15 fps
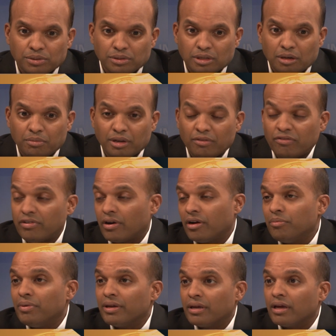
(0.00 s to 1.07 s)
is going to be a
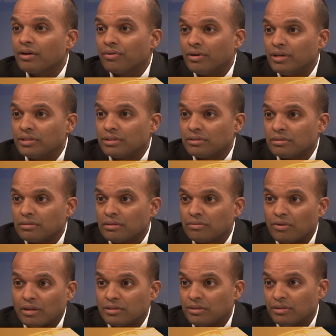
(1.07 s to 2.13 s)
very big increase
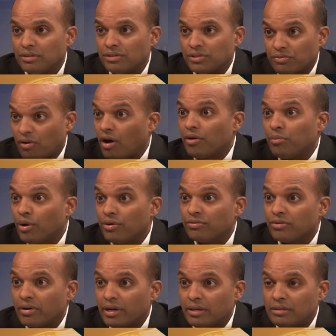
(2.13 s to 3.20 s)
relative to the use of
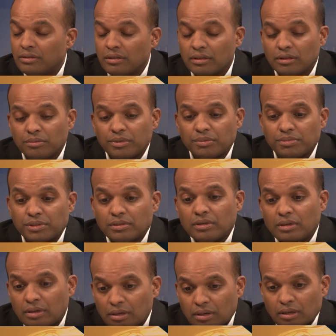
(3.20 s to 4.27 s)
automotive grade aluminums,
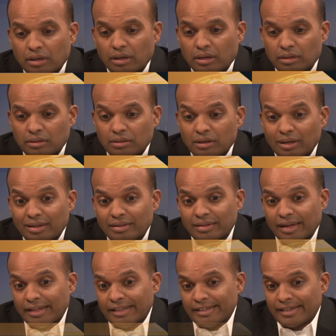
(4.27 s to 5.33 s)
and
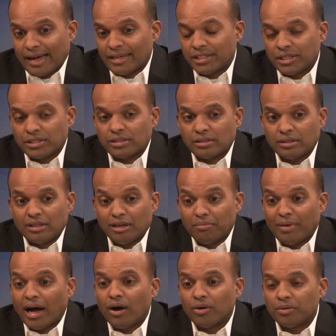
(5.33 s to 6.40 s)
and not just in the
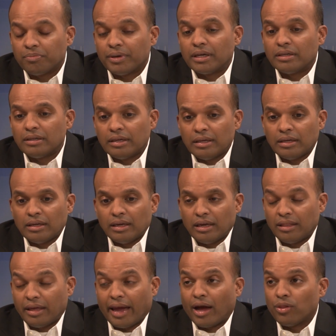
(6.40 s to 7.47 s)
amount, but in
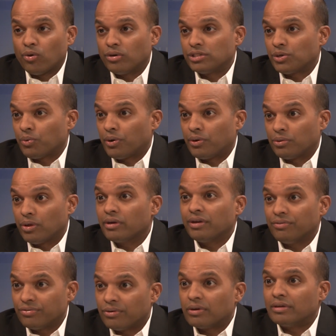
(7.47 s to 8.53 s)
the alloys that we were looking
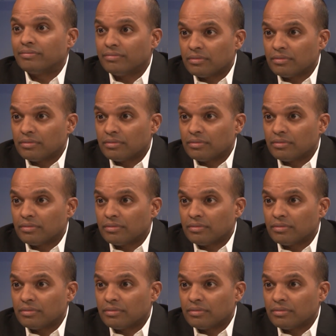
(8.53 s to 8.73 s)
for.